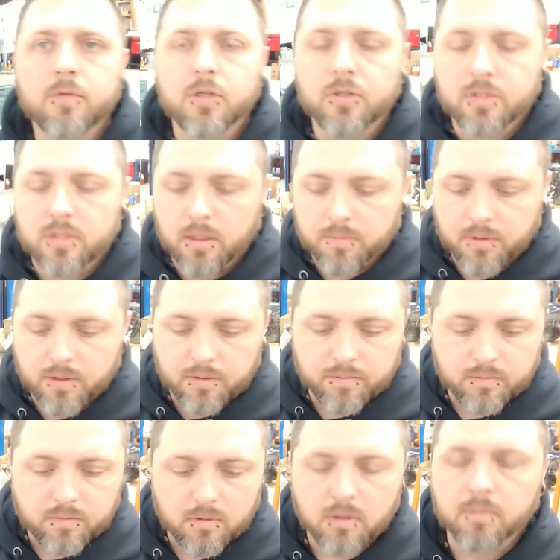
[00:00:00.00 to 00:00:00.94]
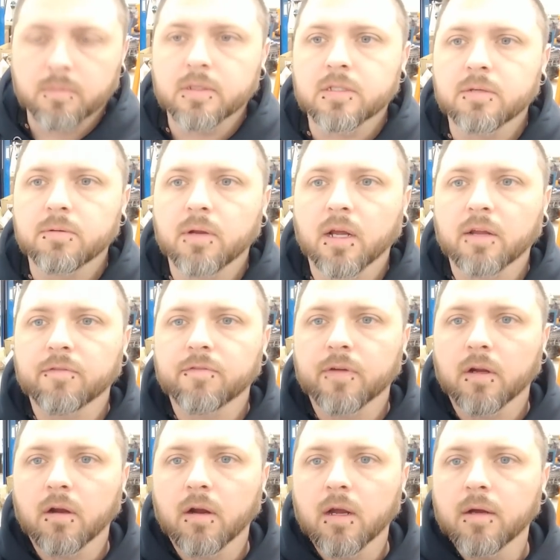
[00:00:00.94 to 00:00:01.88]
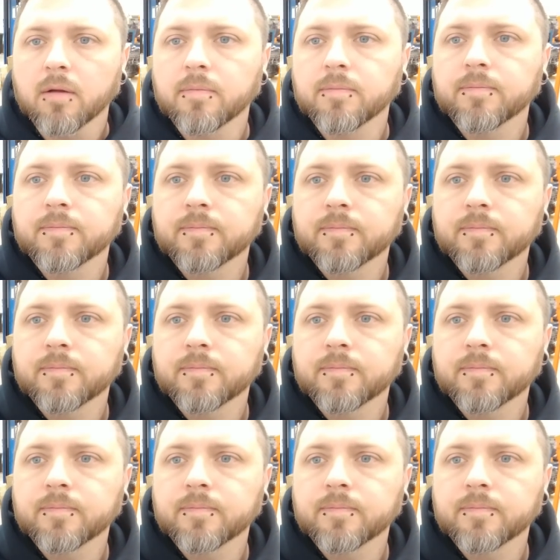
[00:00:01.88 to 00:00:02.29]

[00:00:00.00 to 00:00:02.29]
do something. Let me see what I can figure out.